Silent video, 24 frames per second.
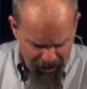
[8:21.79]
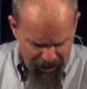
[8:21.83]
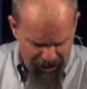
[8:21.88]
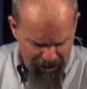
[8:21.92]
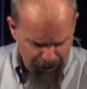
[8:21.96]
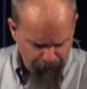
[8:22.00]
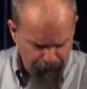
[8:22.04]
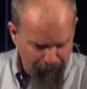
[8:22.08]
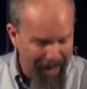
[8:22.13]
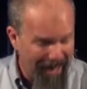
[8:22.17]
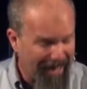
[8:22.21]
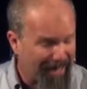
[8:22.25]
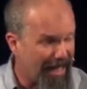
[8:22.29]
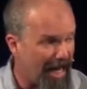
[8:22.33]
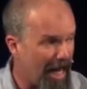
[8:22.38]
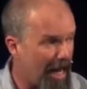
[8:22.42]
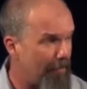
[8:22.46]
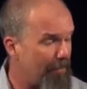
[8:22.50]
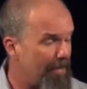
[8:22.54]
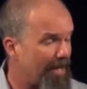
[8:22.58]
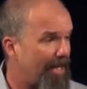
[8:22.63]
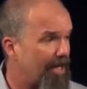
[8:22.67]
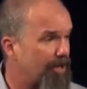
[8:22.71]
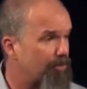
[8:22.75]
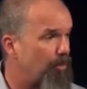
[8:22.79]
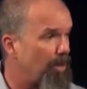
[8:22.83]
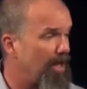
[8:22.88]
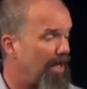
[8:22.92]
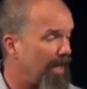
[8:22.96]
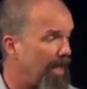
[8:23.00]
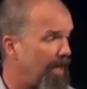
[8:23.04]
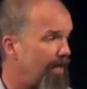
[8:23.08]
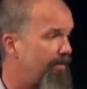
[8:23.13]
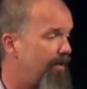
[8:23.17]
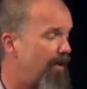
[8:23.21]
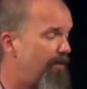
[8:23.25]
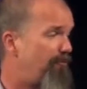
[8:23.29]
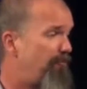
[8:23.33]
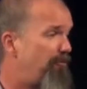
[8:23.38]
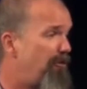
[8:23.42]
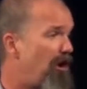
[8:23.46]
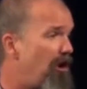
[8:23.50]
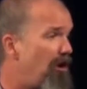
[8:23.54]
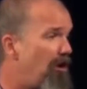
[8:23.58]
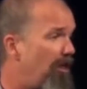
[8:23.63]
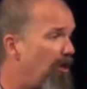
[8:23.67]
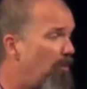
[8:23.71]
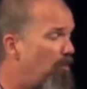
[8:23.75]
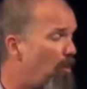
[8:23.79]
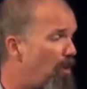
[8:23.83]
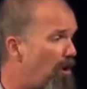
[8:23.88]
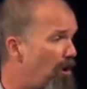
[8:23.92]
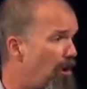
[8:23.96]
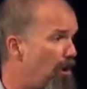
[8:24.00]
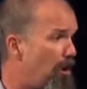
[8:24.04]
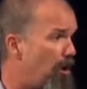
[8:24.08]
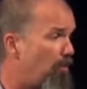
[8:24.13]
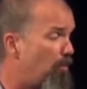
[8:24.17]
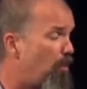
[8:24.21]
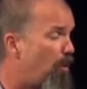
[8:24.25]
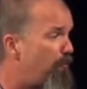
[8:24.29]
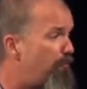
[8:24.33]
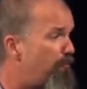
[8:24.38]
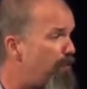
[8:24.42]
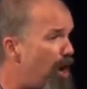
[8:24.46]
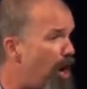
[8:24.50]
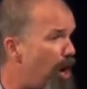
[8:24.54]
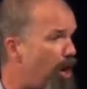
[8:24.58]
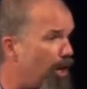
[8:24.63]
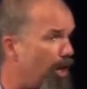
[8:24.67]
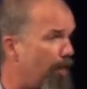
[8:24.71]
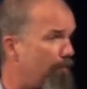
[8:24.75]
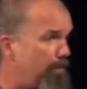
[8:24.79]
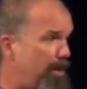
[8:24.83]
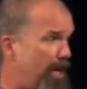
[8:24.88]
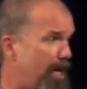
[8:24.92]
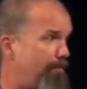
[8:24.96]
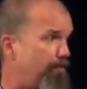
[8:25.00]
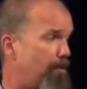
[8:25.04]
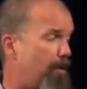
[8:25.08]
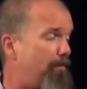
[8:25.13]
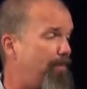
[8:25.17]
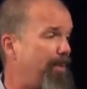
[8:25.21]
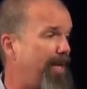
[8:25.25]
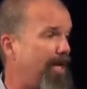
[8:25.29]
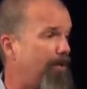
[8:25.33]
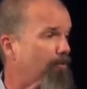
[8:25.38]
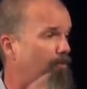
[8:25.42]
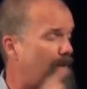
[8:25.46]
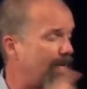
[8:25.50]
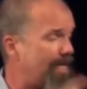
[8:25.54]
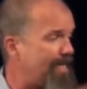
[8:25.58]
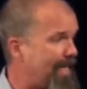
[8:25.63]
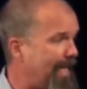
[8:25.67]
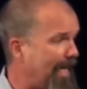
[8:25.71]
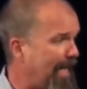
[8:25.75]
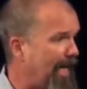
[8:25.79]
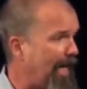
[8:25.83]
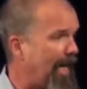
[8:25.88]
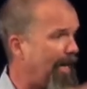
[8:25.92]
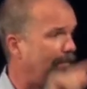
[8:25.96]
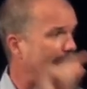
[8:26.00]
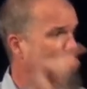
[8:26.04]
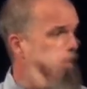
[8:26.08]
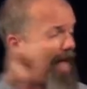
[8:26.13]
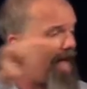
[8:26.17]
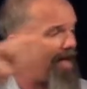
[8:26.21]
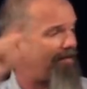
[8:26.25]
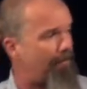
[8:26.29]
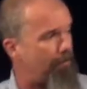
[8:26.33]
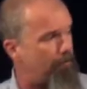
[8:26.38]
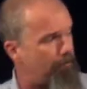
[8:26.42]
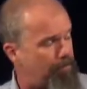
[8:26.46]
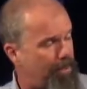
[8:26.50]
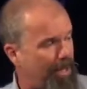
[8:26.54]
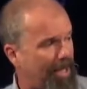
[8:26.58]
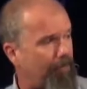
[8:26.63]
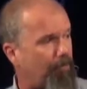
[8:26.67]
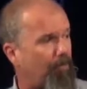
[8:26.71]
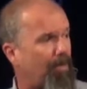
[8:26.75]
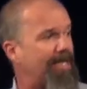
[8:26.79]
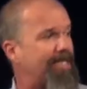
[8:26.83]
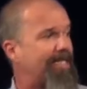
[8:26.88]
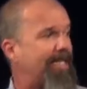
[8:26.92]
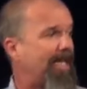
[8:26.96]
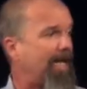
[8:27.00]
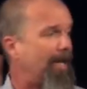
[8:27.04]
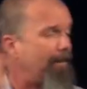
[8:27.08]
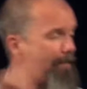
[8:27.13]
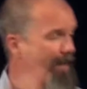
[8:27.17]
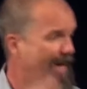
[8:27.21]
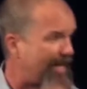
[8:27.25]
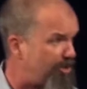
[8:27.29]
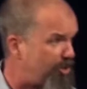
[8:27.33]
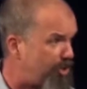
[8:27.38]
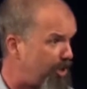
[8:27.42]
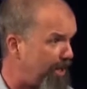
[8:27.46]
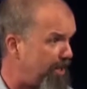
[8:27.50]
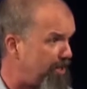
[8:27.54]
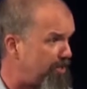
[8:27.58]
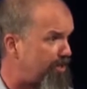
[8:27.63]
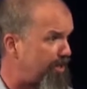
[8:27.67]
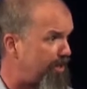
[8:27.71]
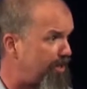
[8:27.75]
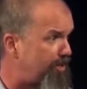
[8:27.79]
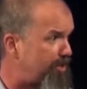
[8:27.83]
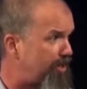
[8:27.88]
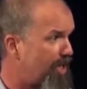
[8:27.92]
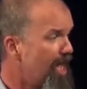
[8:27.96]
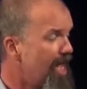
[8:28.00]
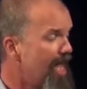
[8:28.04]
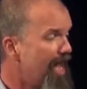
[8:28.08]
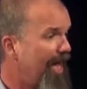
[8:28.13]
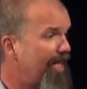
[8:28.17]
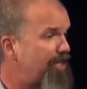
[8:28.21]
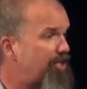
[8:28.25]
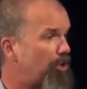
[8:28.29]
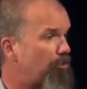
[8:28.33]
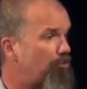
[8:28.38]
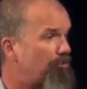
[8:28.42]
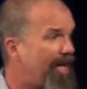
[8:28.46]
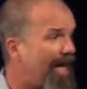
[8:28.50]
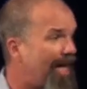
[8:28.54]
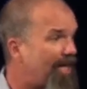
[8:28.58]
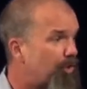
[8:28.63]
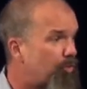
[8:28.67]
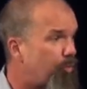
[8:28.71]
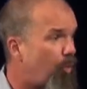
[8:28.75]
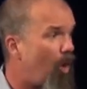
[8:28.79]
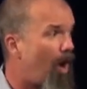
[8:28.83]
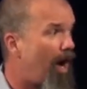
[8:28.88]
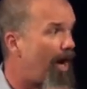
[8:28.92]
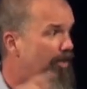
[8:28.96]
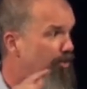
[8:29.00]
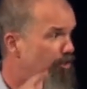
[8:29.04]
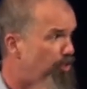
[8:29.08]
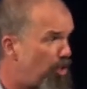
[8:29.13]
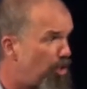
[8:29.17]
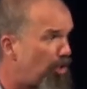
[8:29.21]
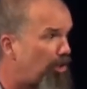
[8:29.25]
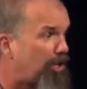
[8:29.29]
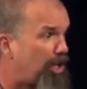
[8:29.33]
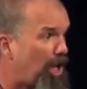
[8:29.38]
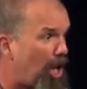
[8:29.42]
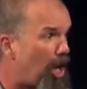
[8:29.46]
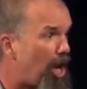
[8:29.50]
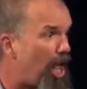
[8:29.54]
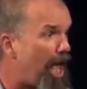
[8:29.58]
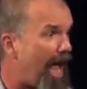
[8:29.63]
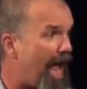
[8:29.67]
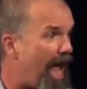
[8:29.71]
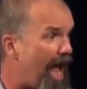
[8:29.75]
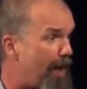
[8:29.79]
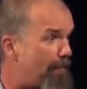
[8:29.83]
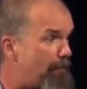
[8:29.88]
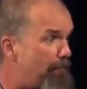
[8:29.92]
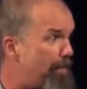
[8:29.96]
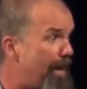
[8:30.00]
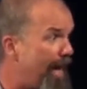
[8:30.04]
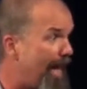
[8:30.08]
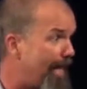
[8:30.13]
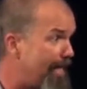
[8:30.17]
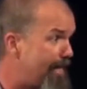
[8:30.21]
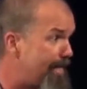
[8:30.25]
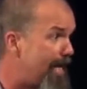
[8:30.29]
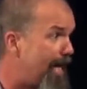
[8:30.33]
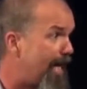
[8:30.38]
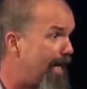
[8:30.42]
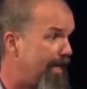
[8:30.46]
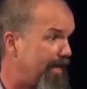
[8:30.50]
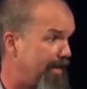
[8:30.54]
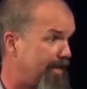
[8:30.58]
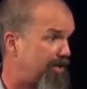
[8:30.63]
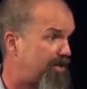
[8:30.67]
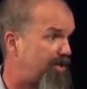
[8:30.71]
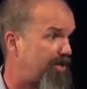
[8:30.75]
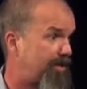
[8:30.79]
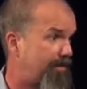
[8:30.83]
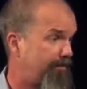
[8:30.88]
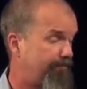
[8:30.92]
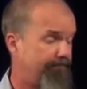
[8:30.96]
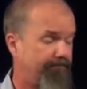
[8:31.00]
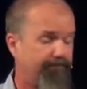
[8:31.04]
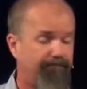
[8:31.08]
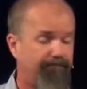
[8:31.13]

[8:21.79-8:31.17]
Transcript: can expect that because we live in a fallen world and we're fallen people being redeemed and having been redeemed by Jesus. And so, guess what? You're going to have bad days,